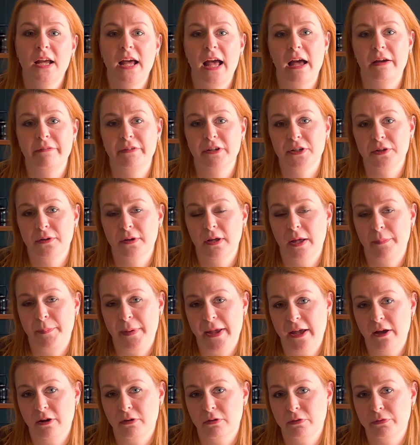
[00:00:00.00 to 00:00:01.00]
having a
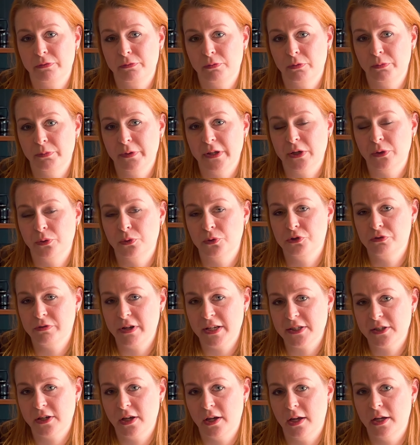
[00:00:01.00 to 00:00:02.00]
pair of what we call
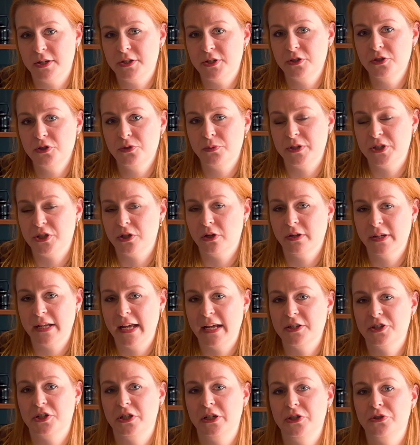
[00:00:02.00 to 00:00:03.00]
dress curtains, which aren't
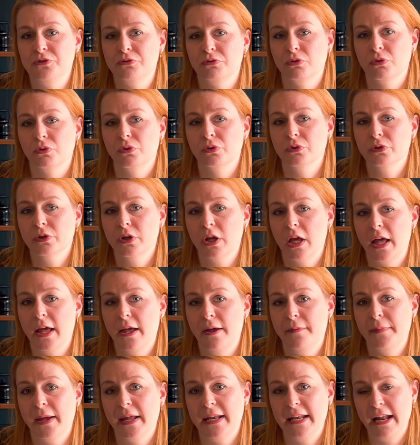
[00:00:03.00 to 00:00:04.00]
actually drawn,
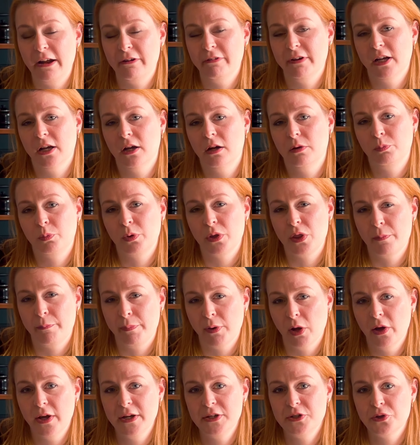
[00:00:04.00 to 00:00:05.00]
um, and layering up with a
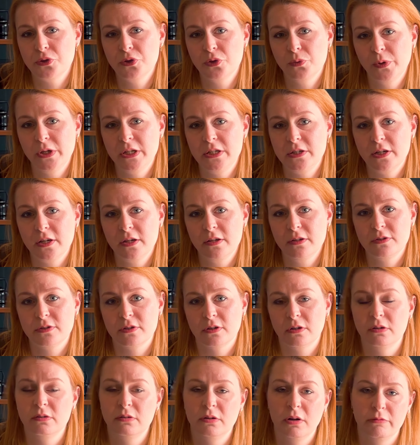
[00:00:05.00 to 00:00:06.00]
blind on the window,
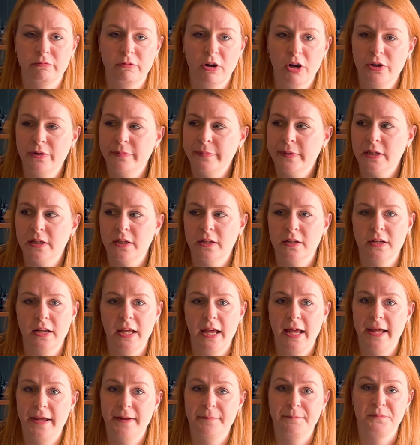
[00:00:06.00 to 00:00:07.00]
so a Roman
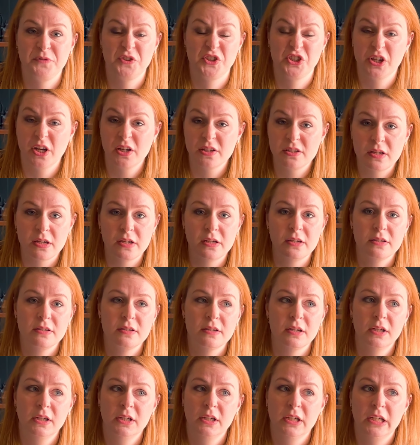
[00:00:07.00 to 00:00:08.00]
um, shutters
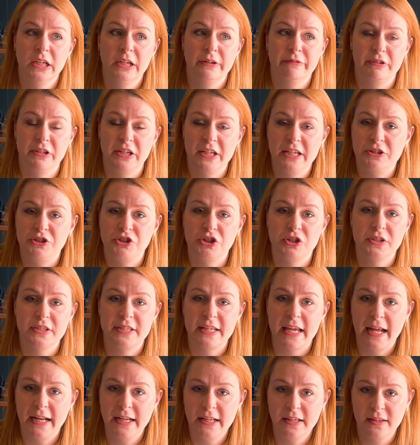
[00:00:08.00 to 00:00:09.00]
Venetians,
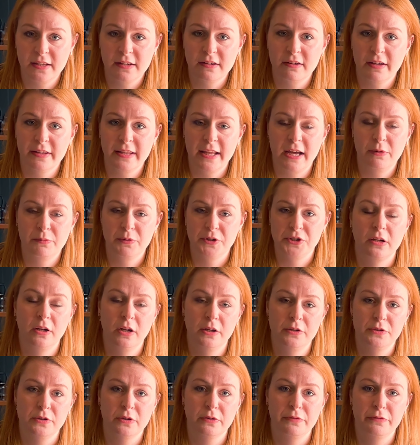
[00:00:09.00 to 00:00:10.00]
anything like that which
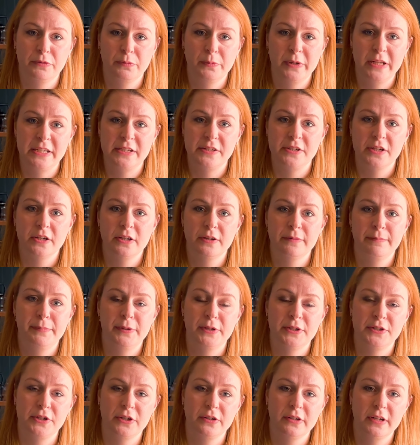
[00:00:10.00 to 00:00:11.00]
close off the window
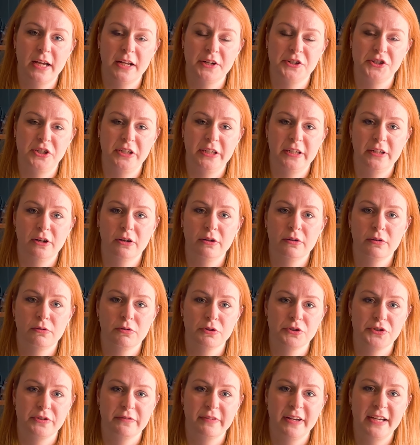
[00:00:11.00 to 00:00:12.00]
but don't actually go
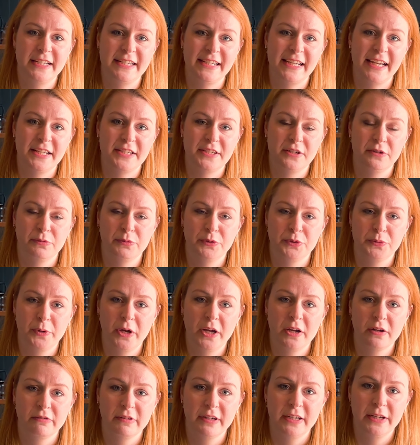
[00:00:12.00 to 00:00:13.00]
across the radiator would
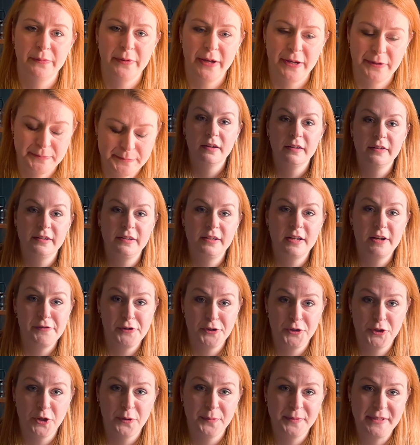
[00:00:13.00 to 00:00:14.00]
work really well. Another
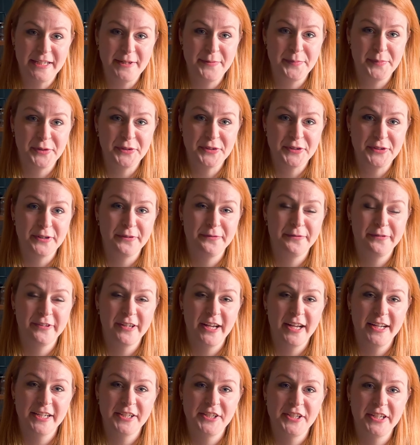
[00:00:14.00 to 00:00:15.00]
top tip on soft
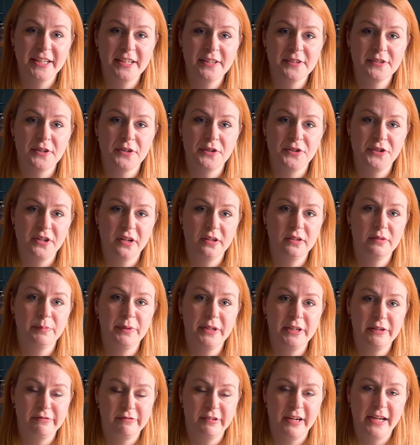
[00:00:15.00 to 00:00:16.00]
furnishings, don't
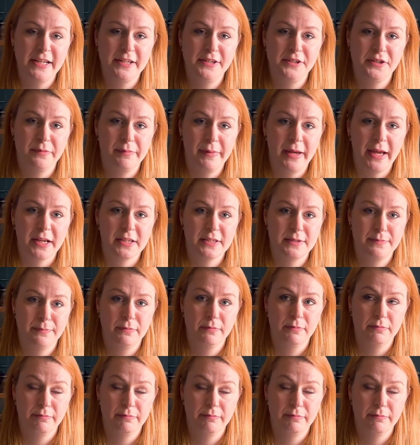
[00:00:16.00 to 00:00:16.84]
be afraid to max